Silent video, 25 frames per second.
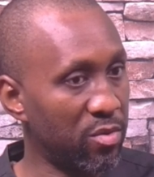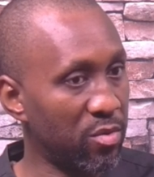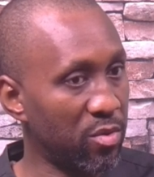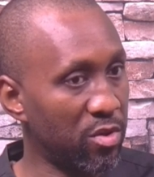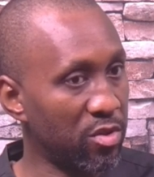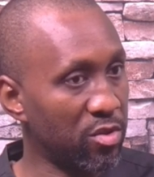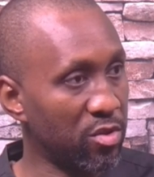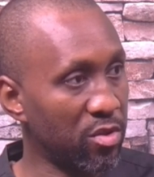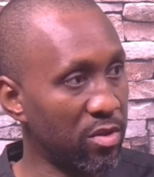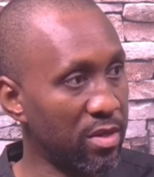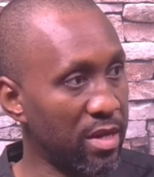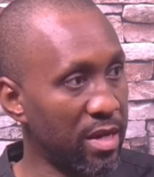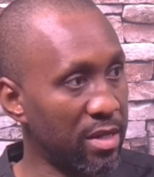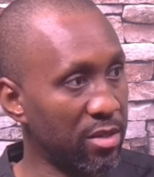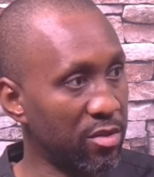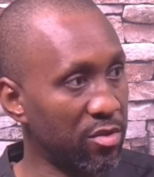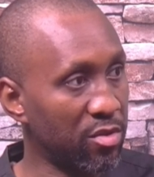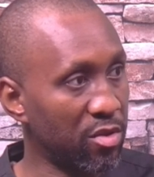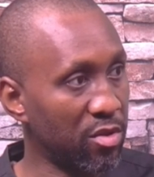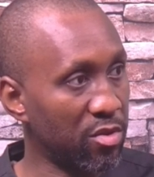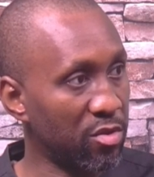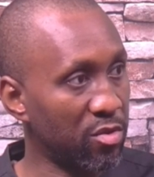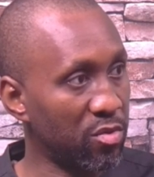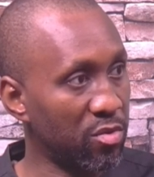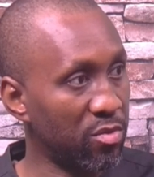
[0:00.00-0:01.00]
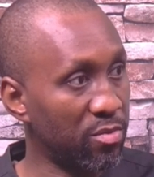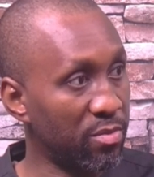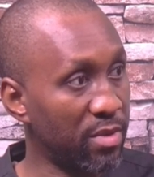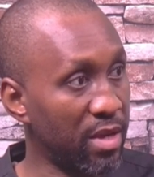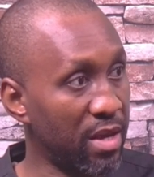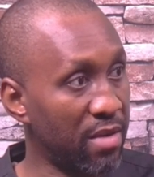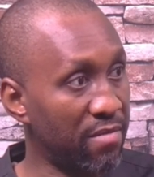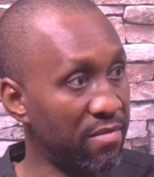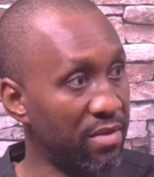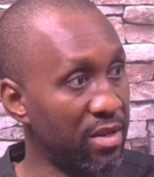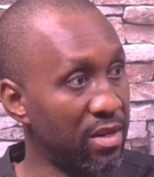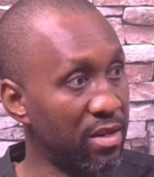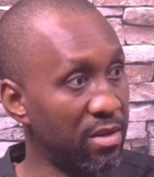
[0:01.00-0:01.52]
what other source would be
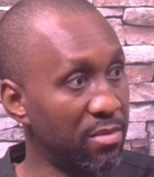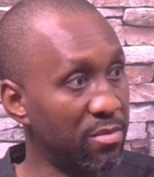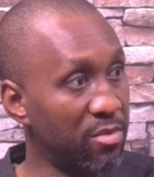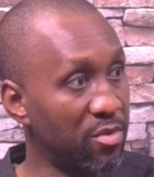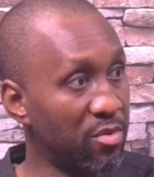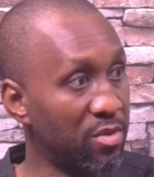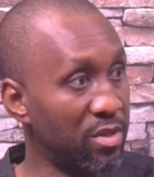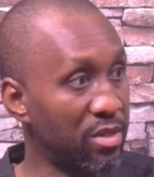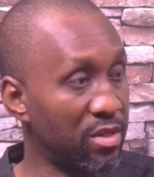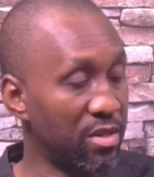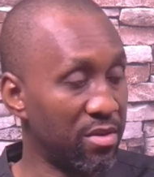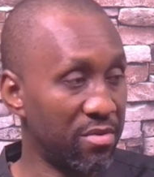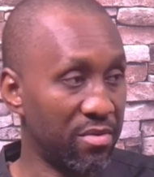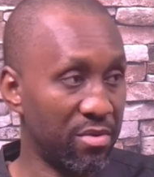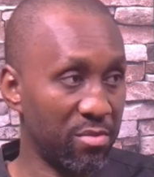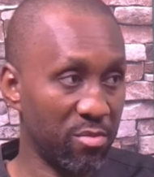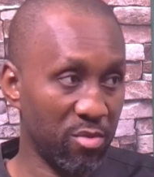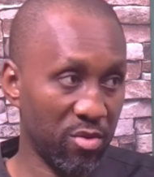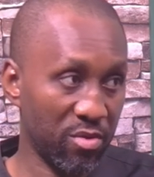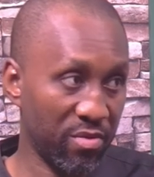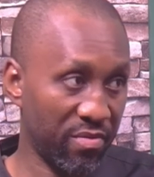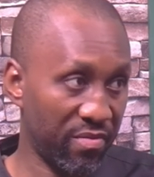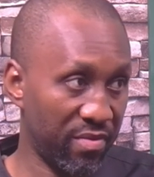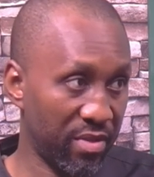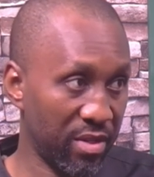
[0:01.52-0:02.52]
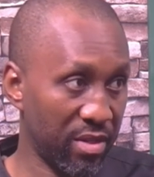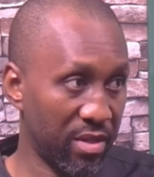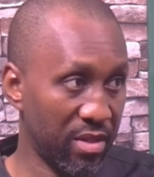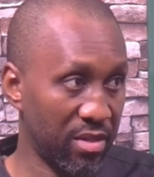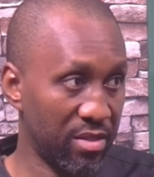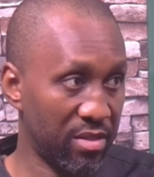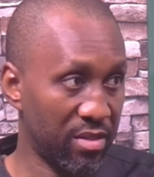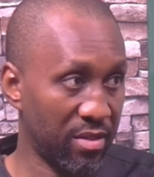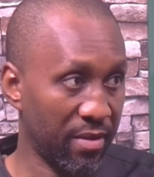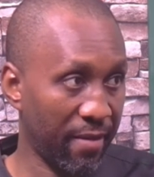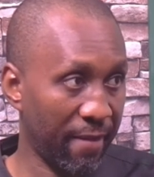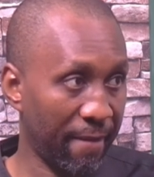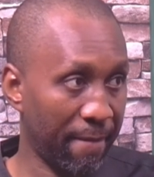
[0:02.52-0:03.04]
available in a remote
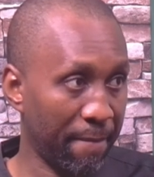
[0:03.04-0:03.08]
village?